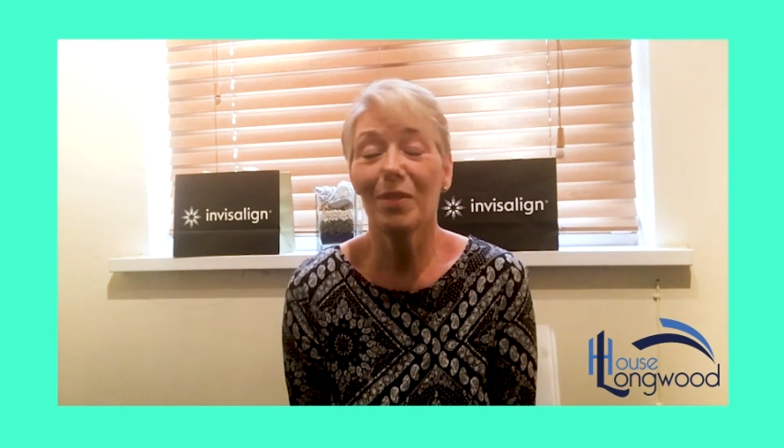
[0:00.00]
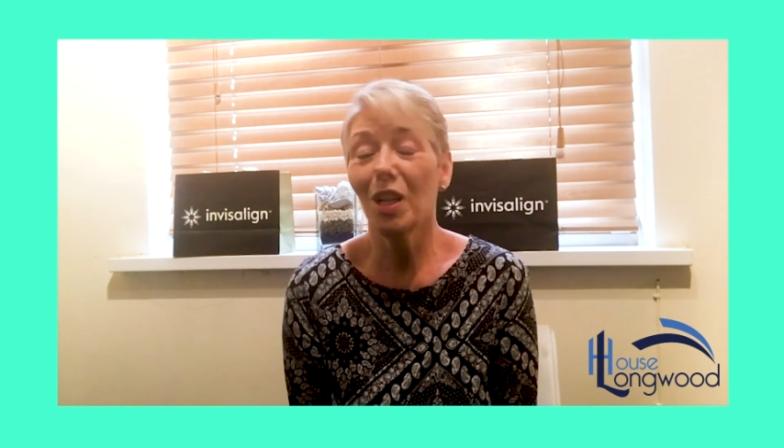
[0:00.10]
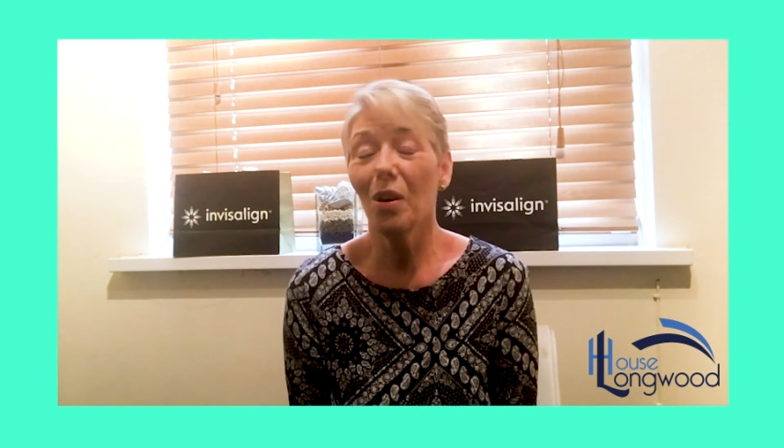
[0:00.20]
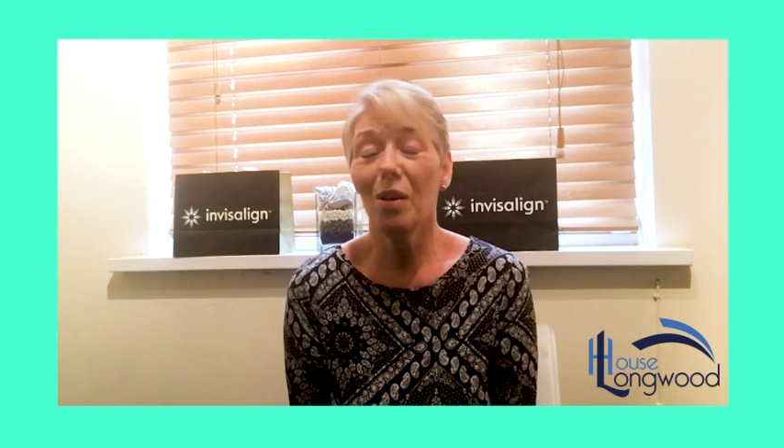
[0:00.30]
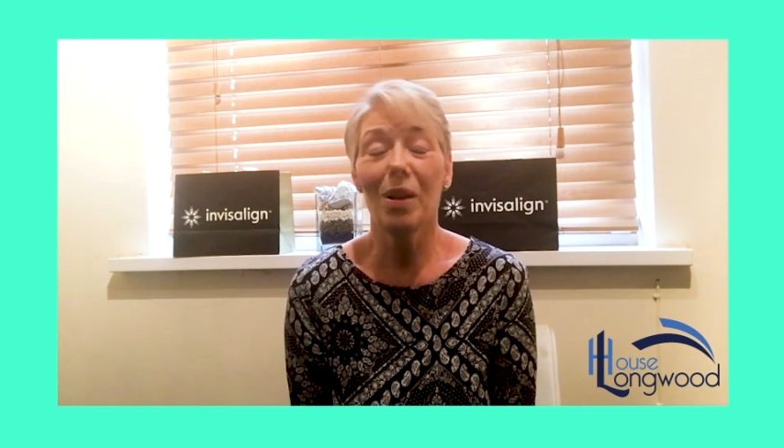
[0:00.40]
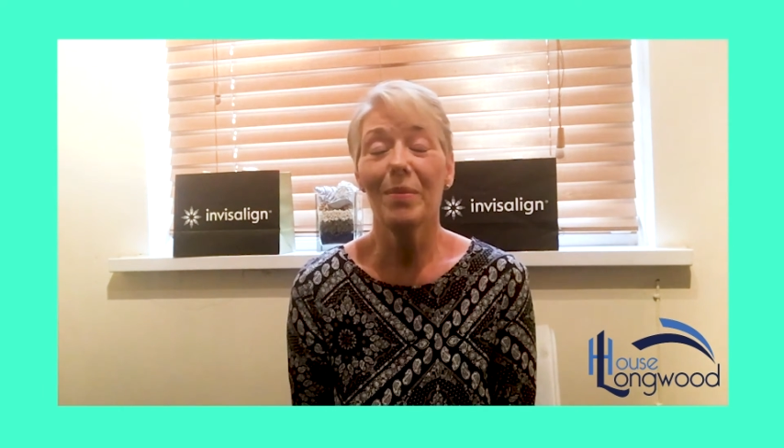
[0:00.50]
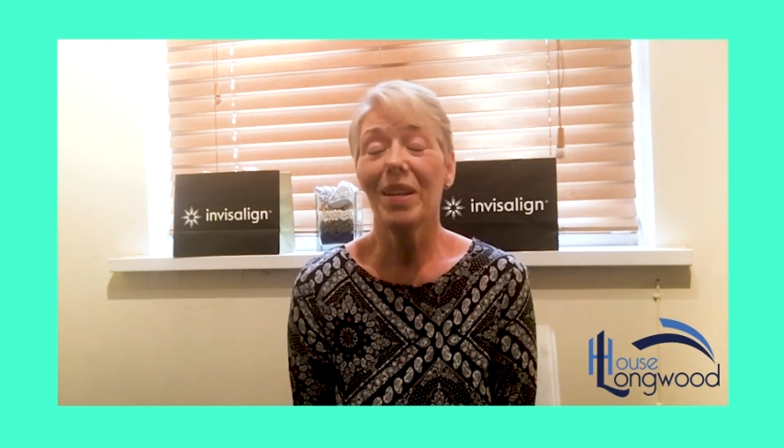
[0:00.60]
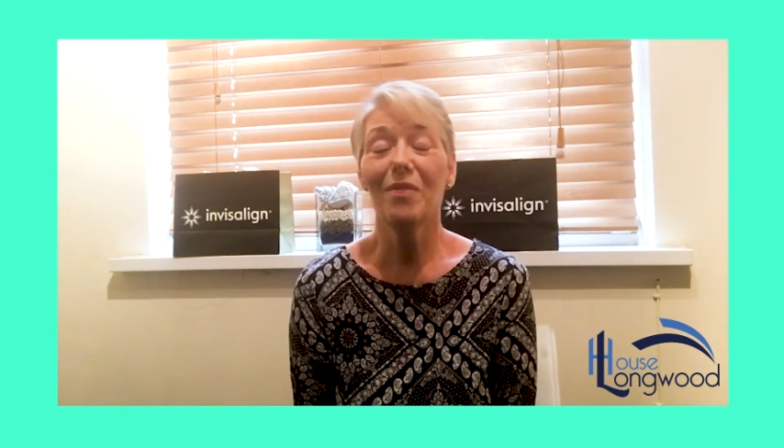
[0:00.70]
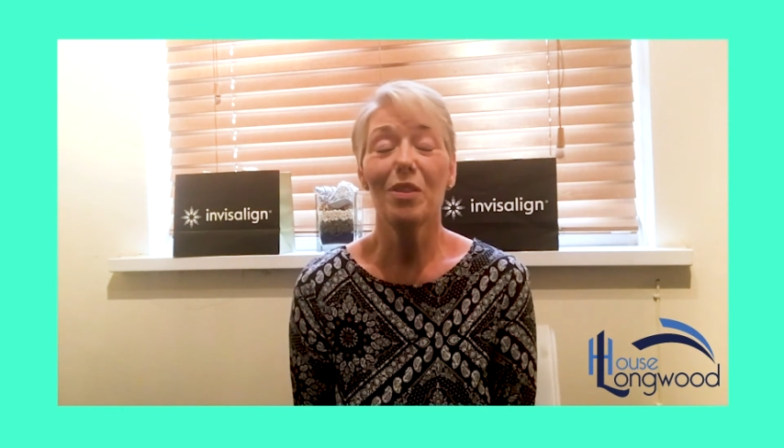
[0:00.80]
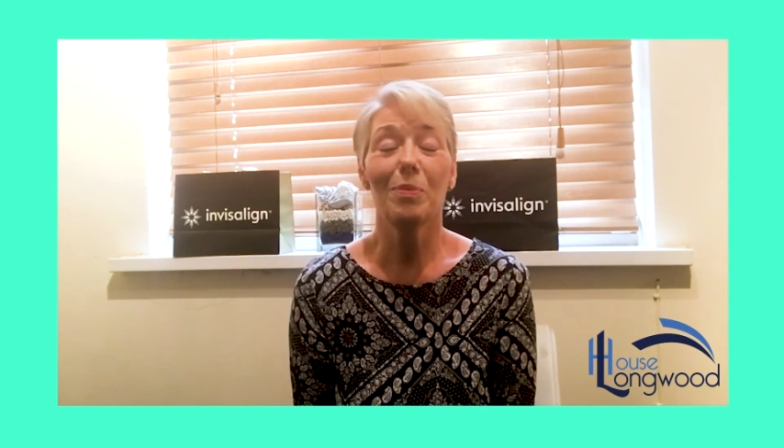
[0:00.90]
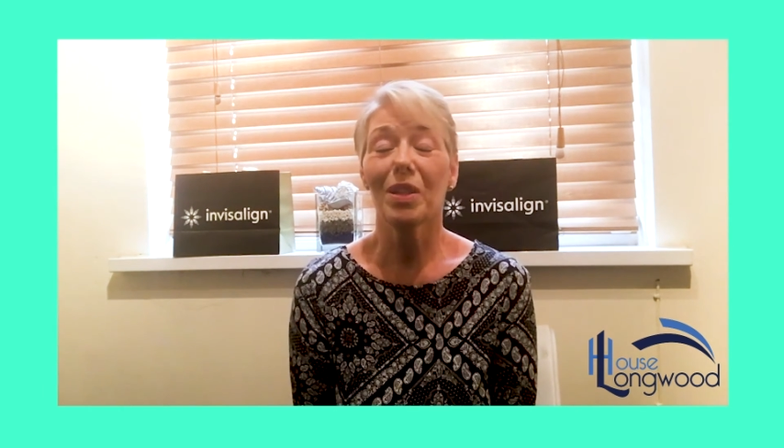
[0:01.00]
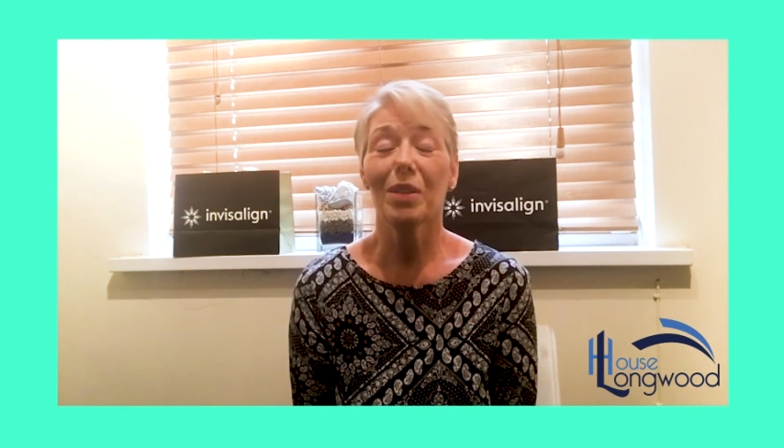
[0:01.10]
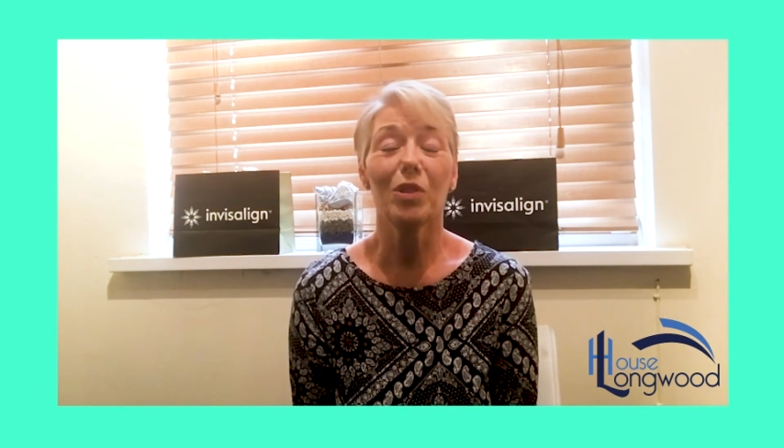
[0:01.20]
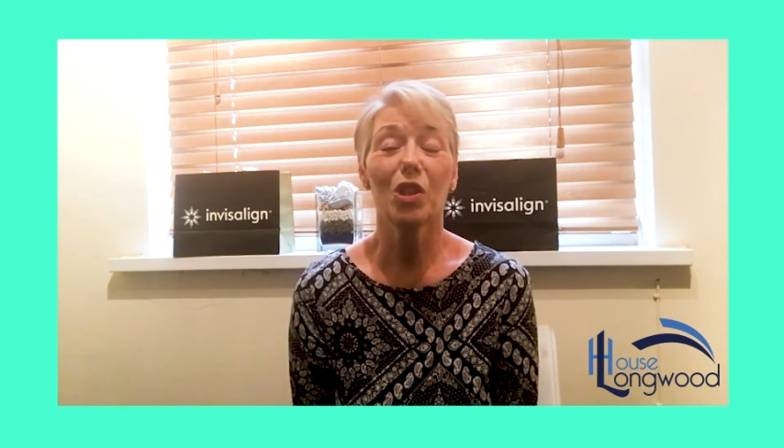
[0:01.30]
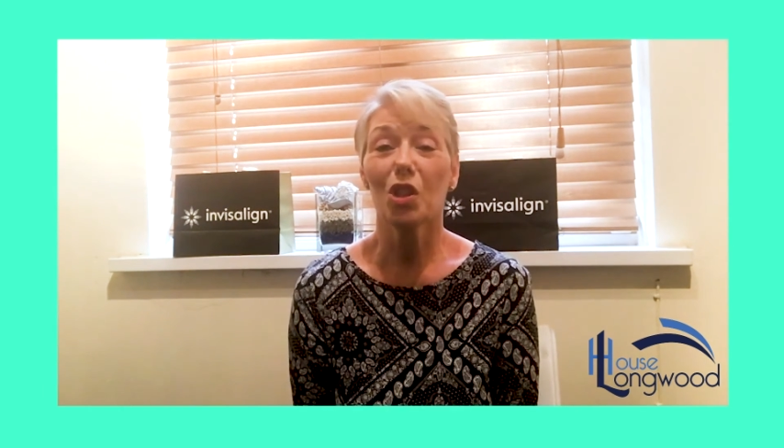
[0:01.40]

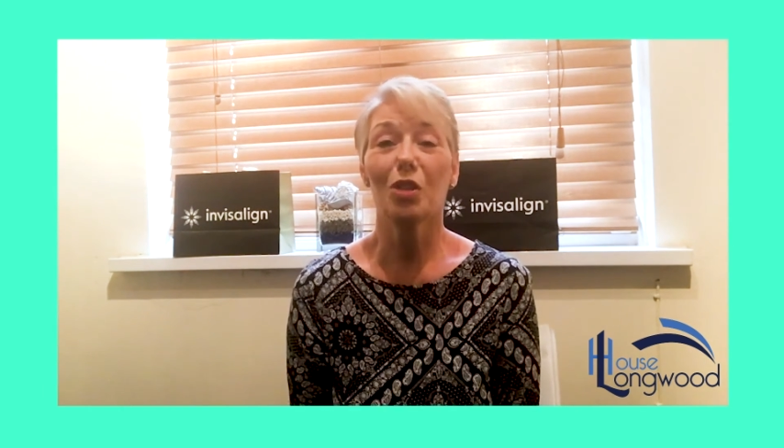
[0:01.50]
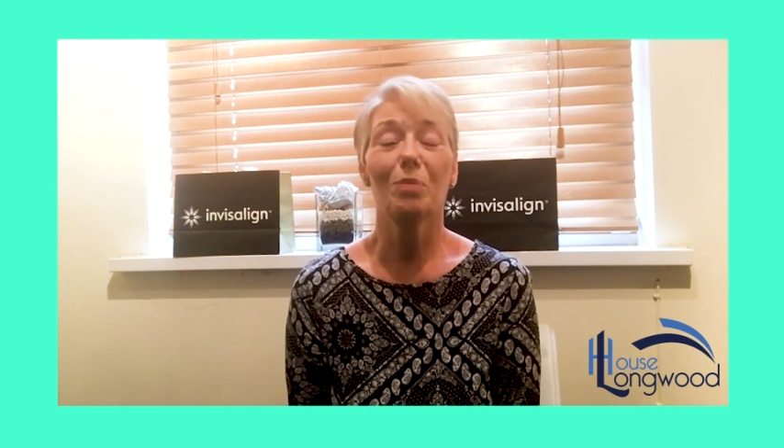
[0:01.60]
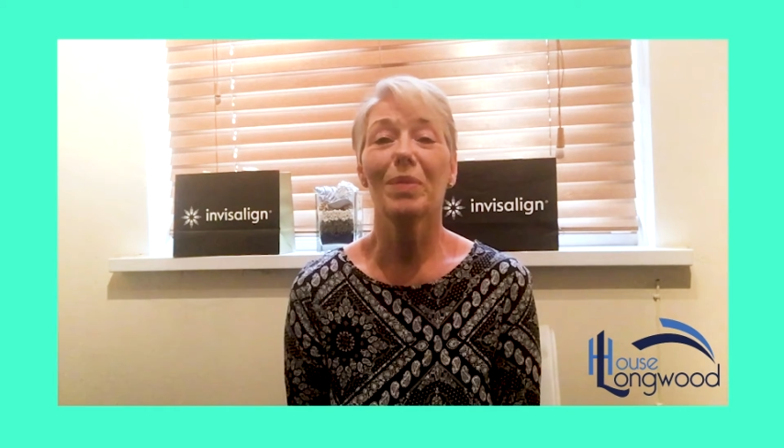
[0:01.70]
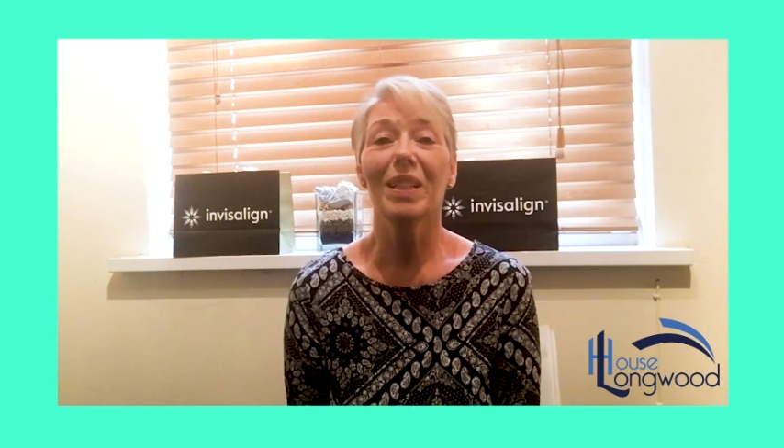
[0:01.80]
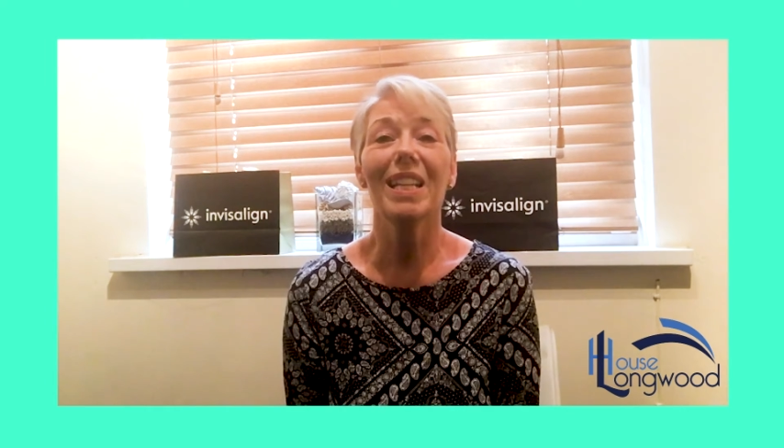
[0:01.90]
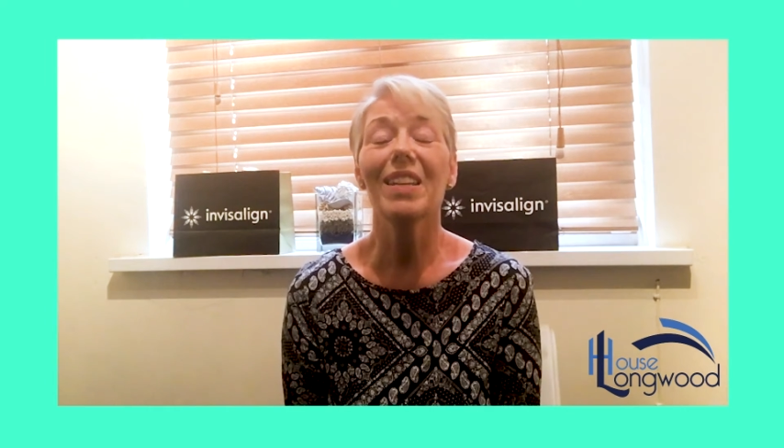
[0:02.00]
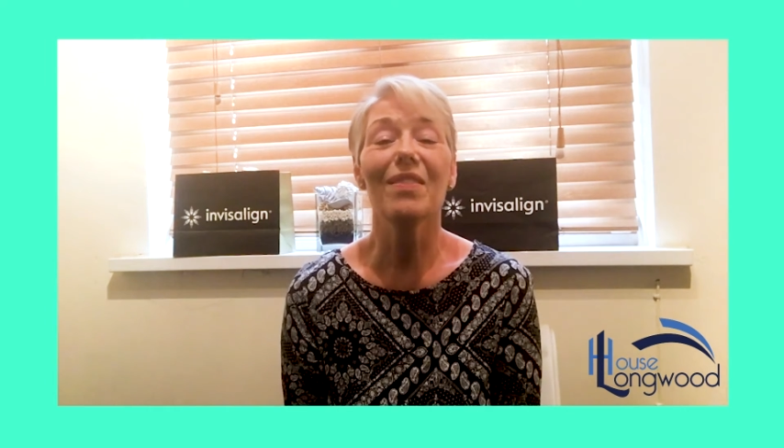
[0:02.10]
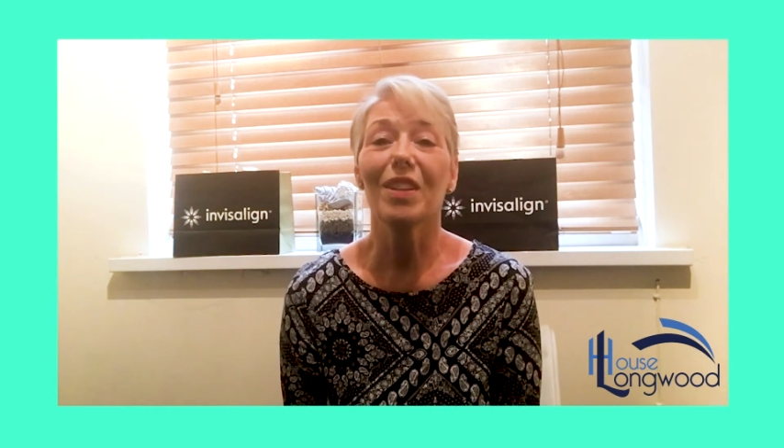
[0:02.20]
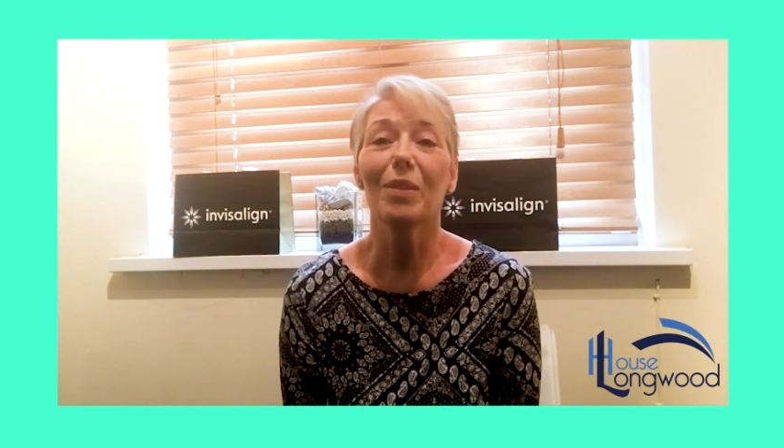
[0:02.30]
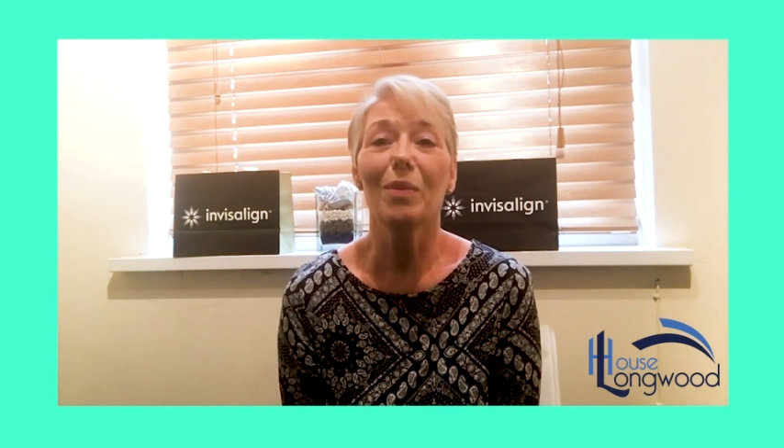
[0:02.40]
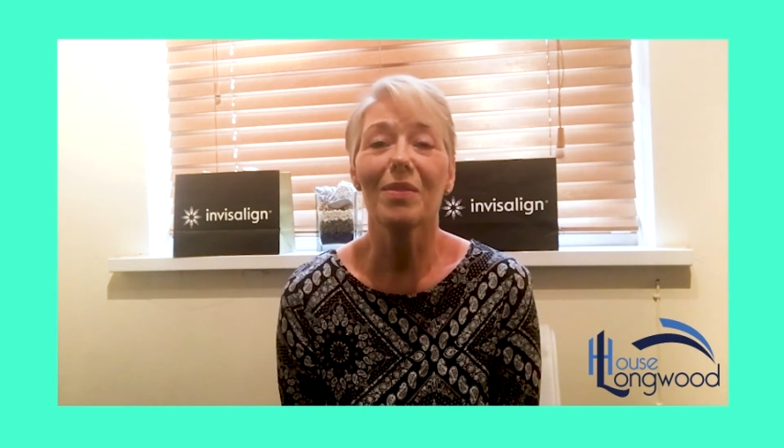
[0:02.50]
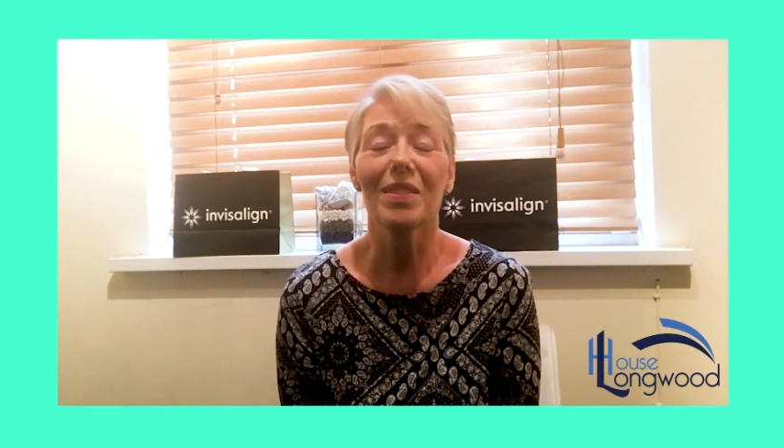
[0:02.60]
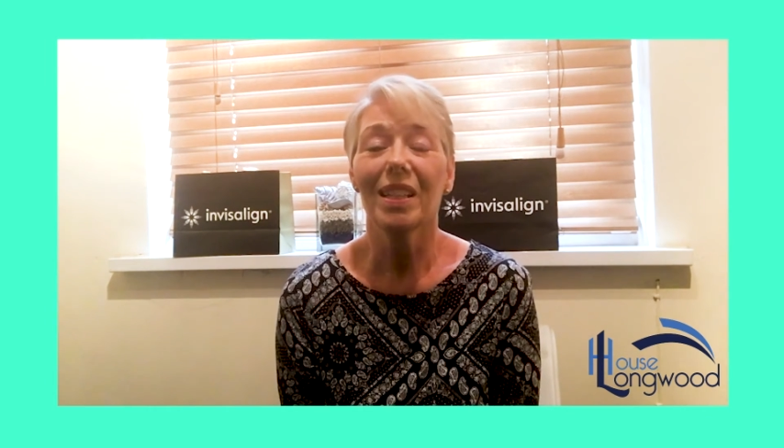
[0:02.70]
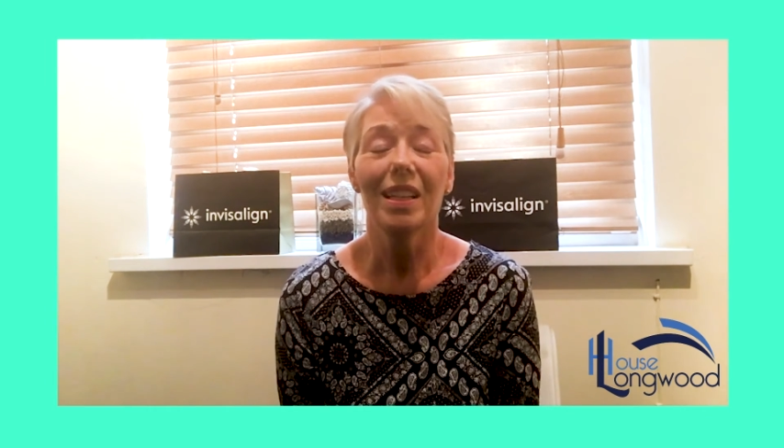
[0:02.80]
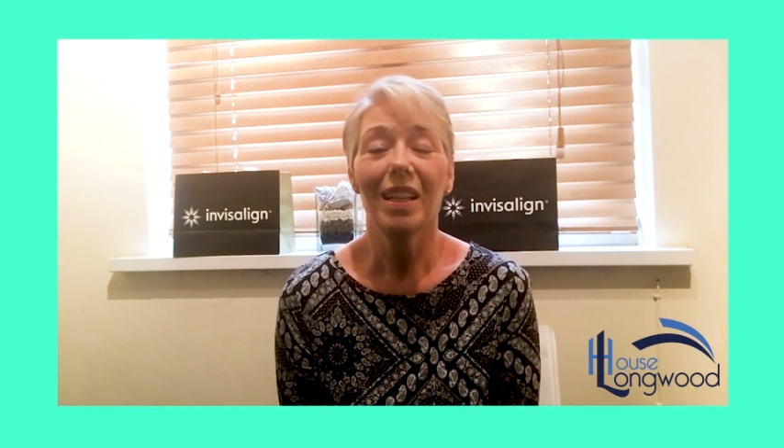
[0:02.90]
everybody just couldn't believe that was,